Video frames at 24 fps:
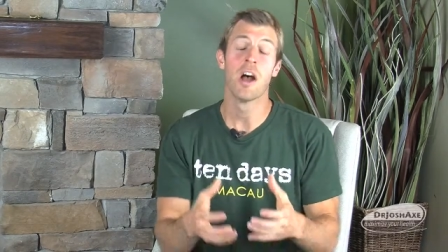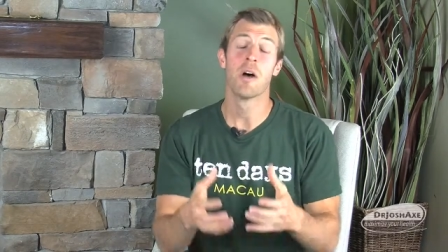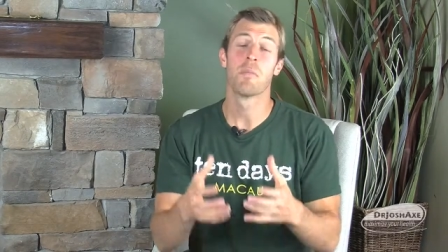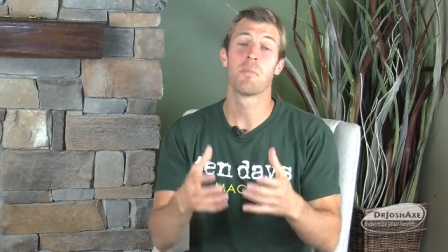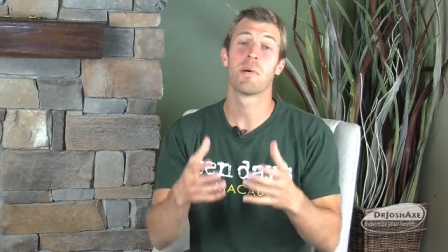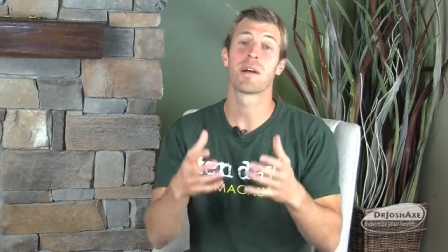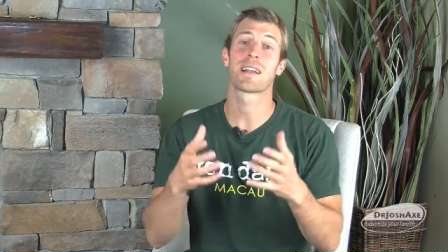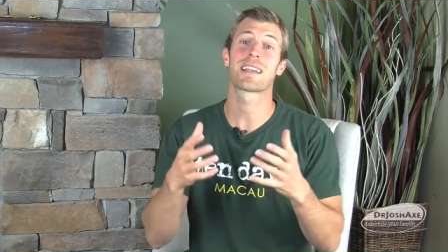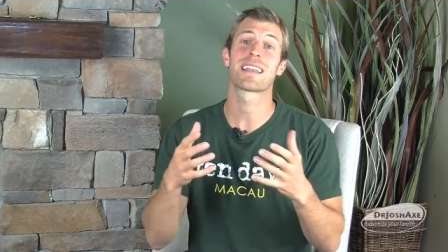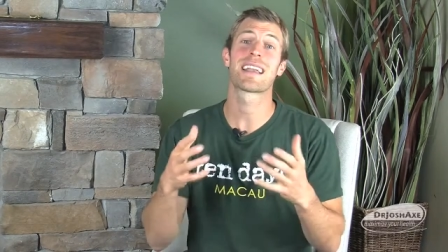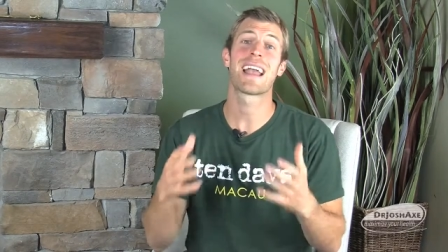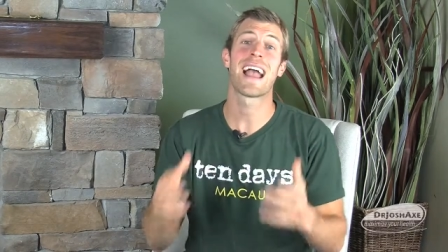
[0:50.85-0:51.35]

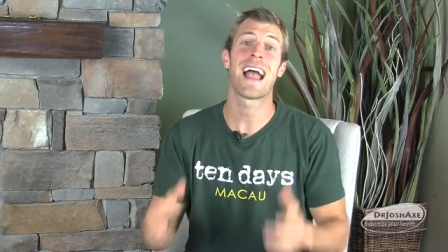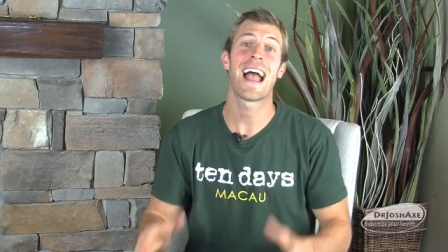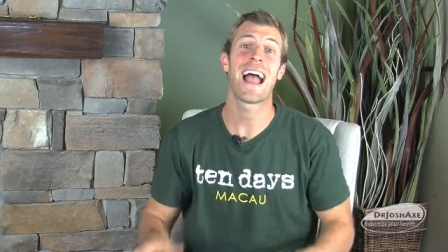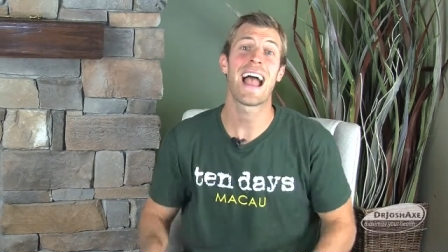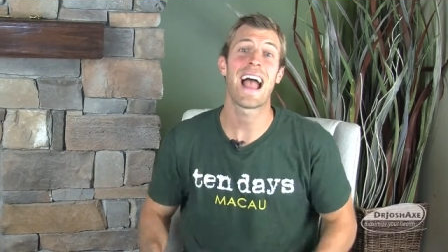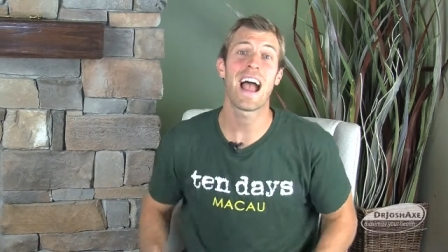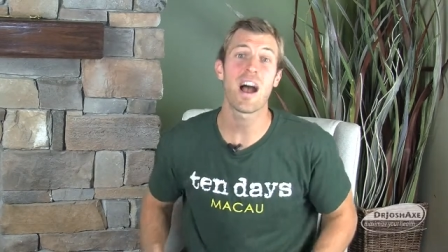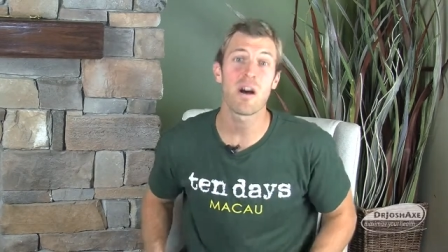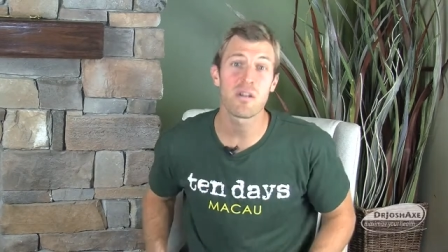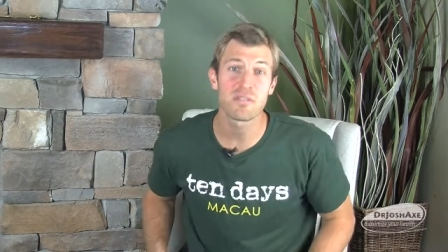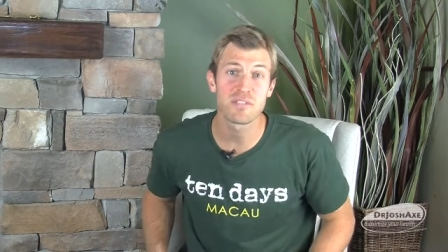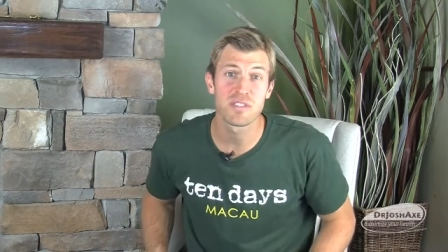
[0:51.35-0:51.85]
but
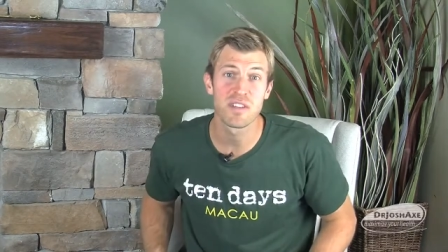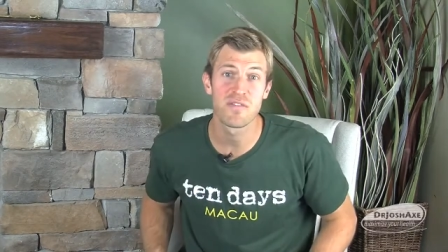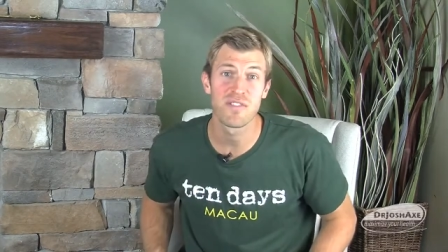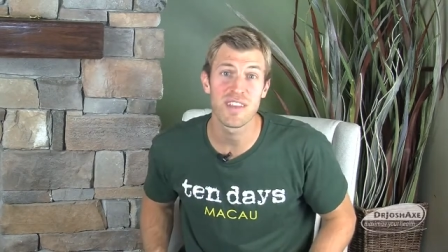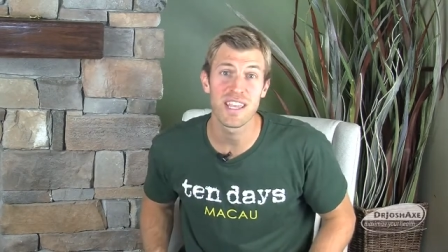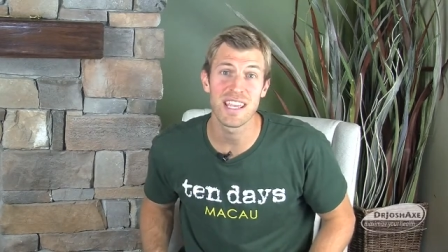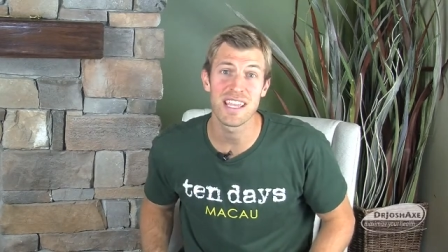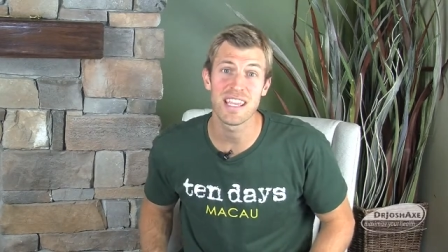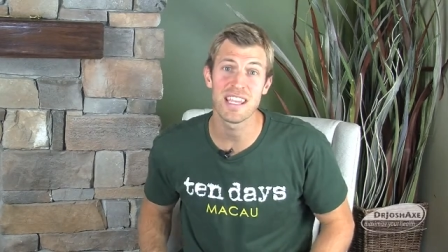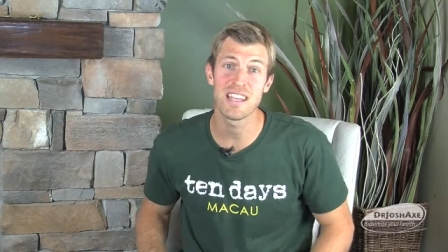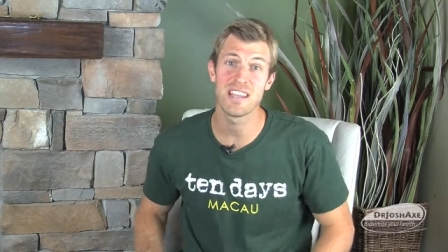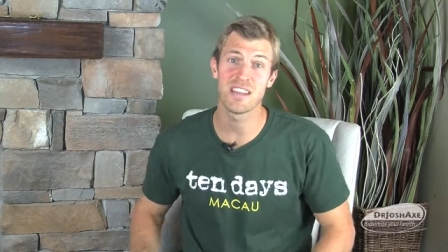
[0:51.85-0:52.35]
cows have
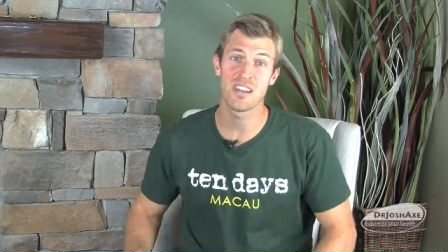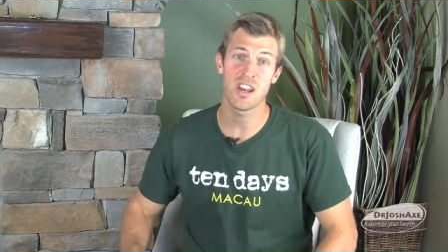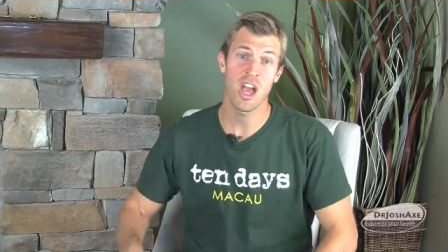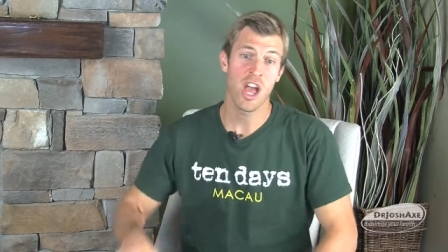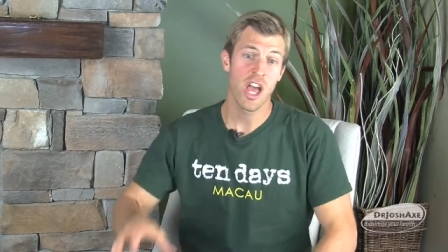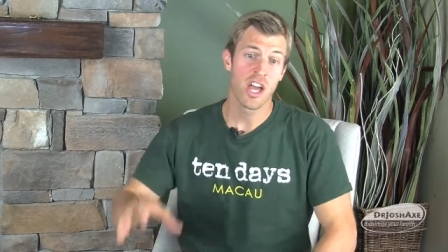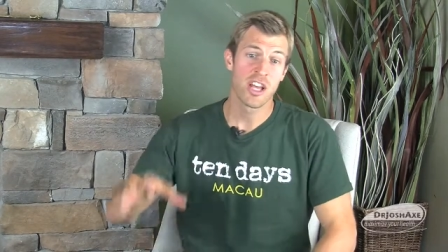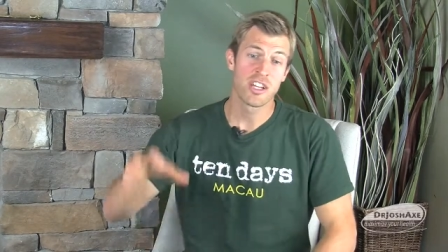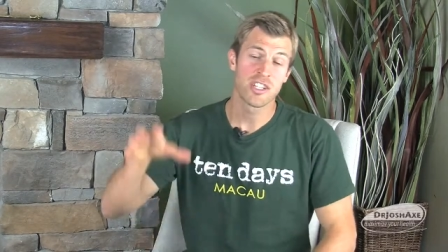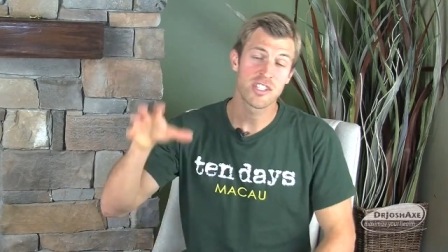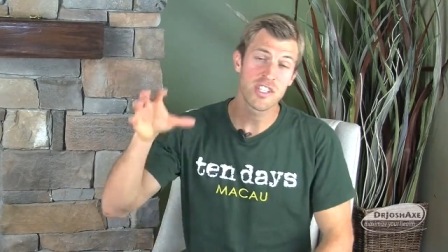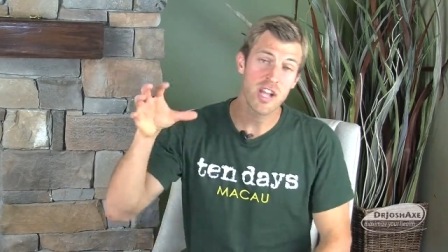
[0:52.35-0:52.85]
eaten
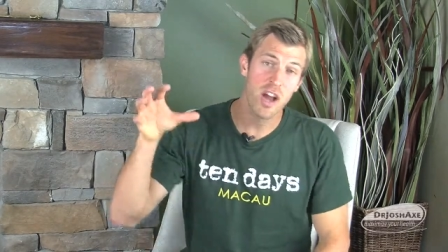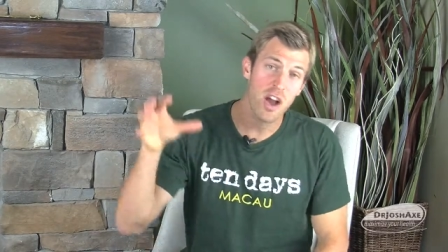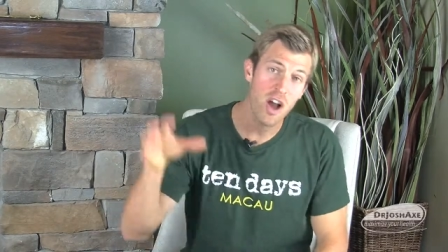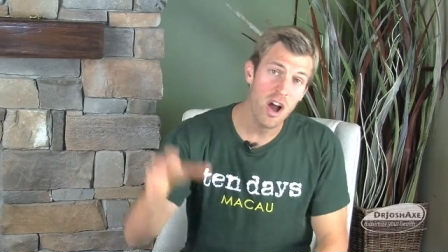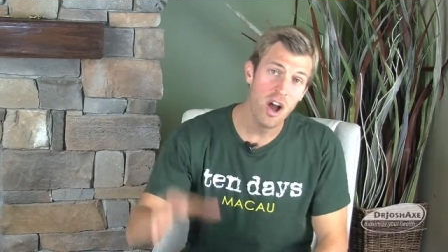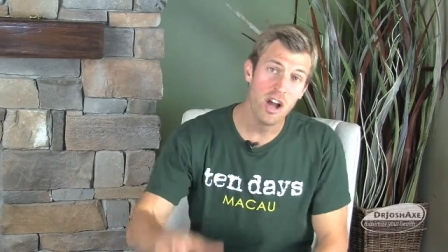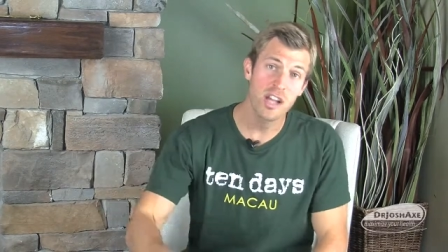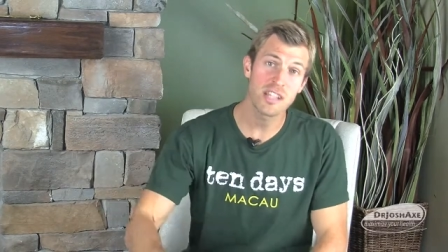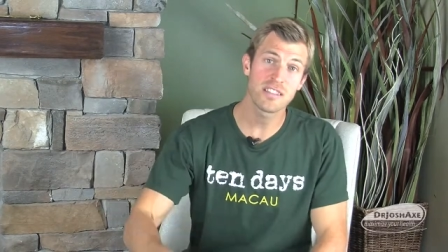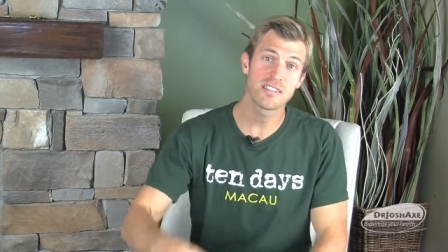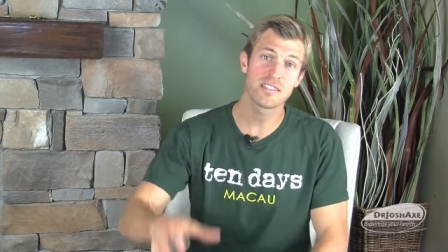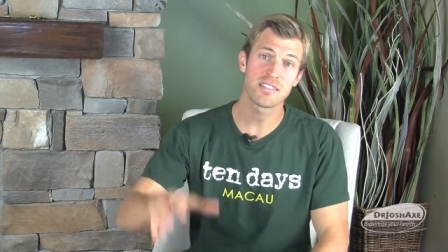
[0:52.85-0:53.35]

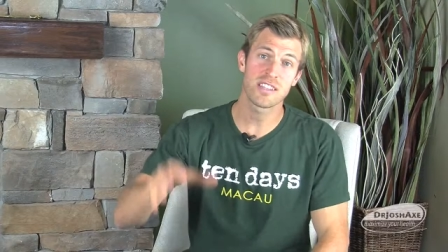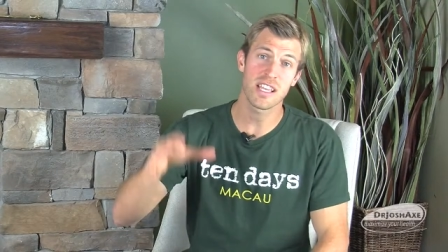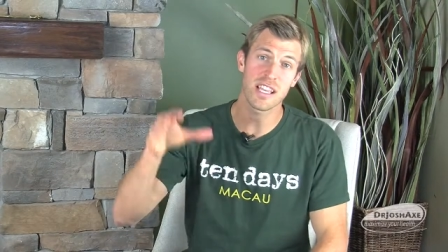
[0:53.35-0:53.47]
tons